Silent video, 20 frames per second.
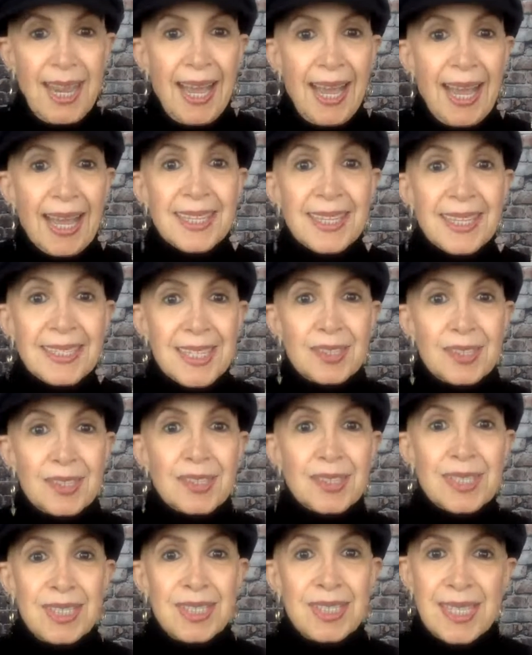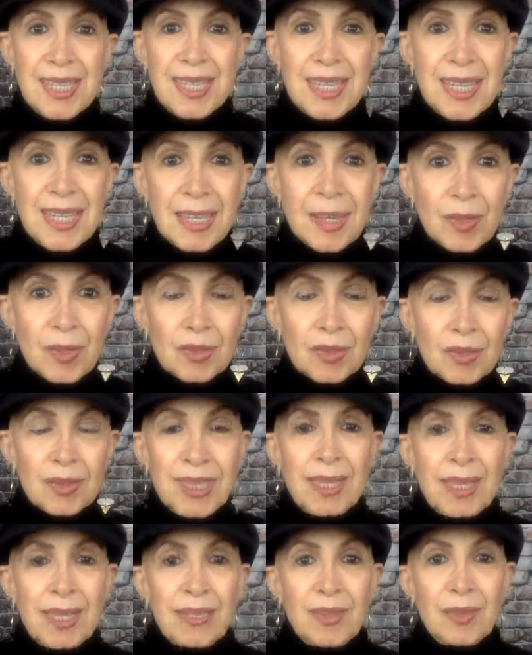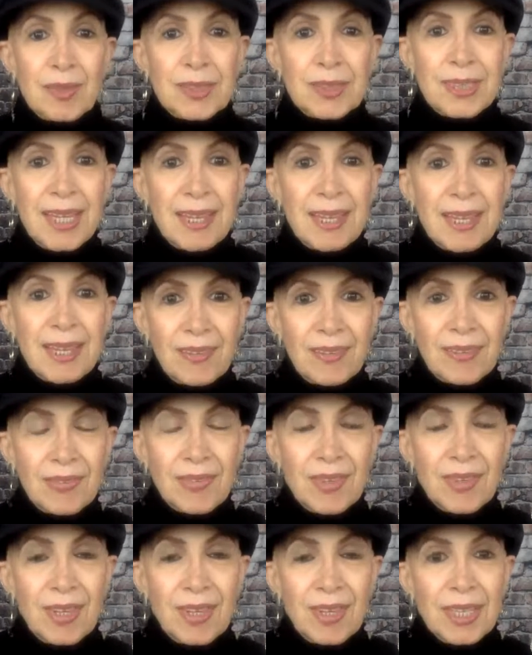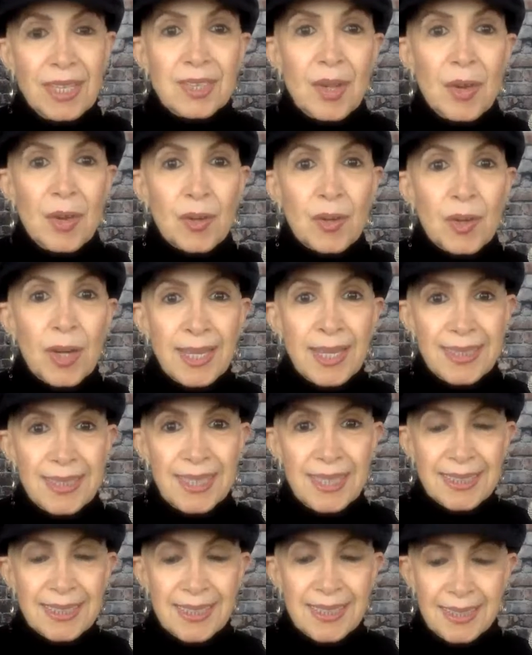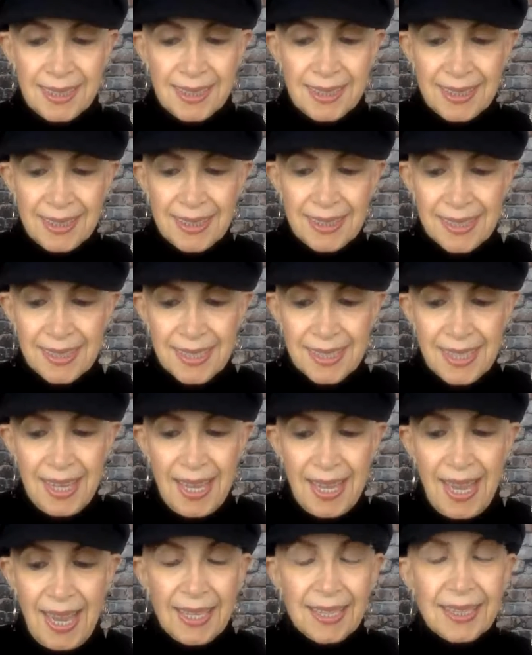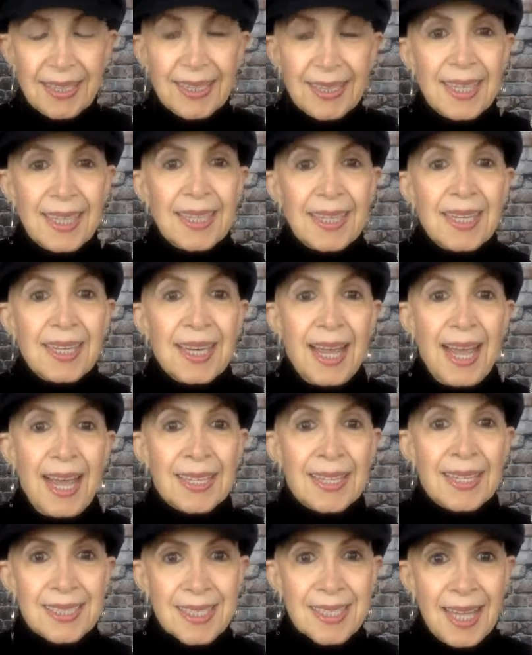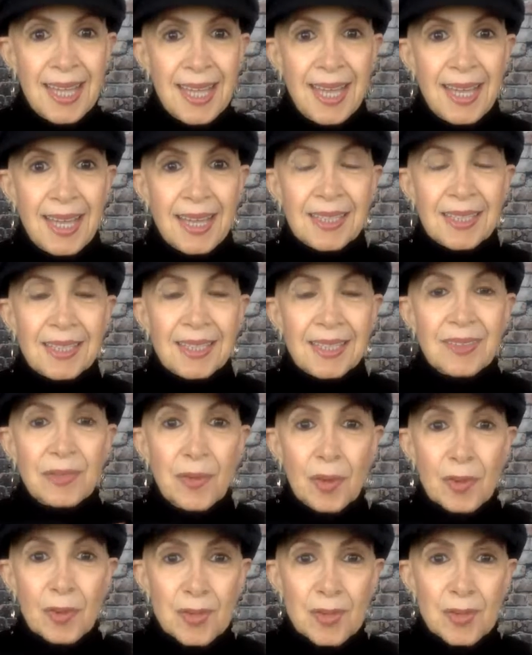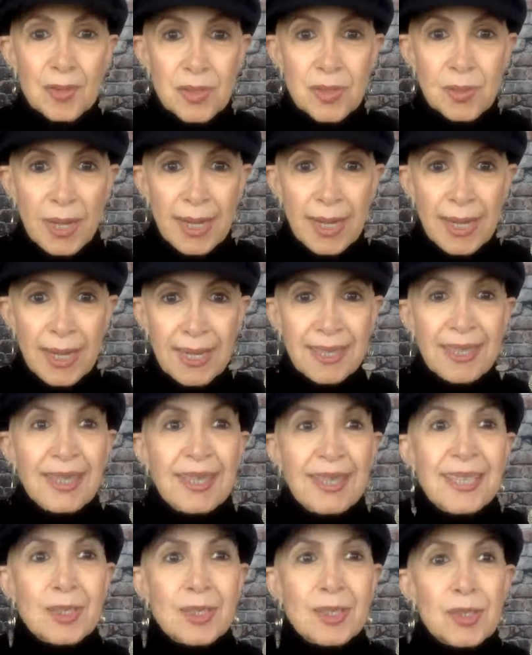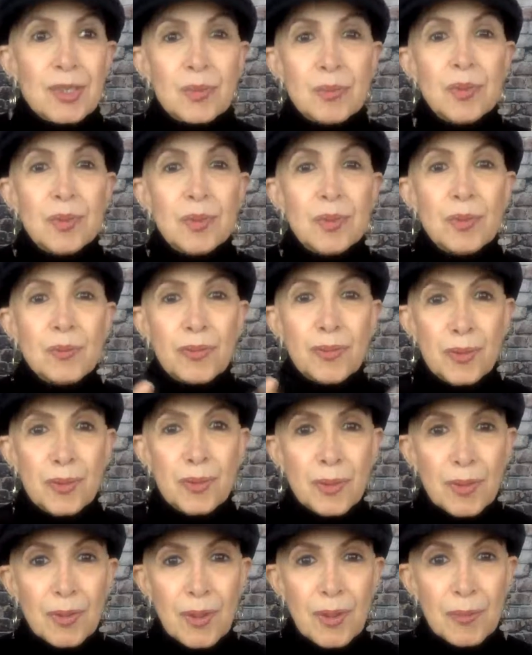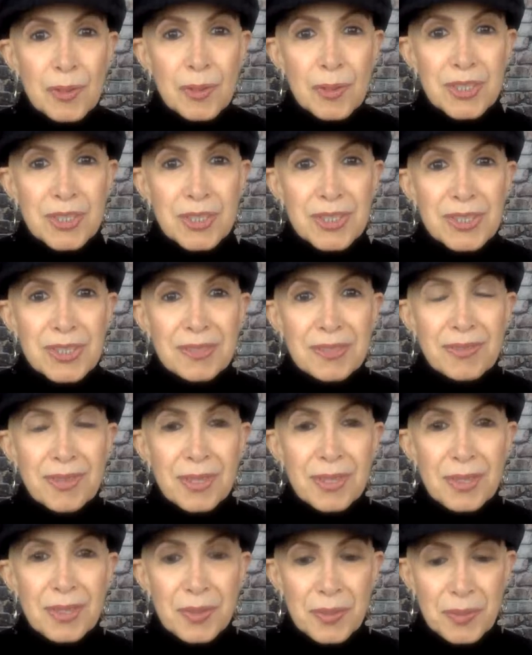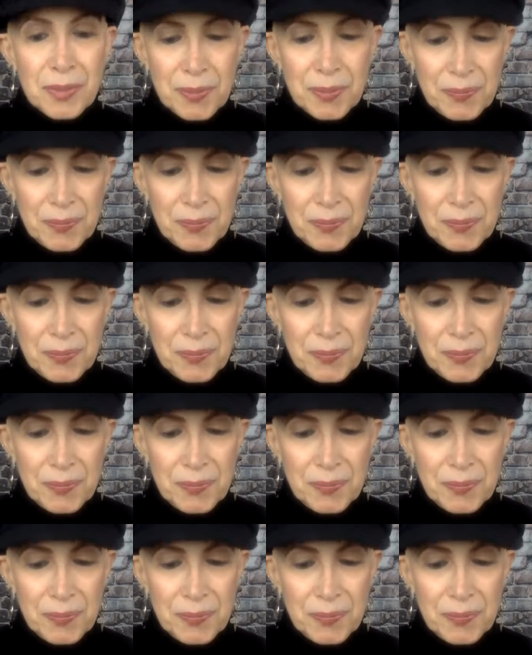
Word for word: as there's this ego death or death of known identities. And then as that falls away, there's room for emergence of the new.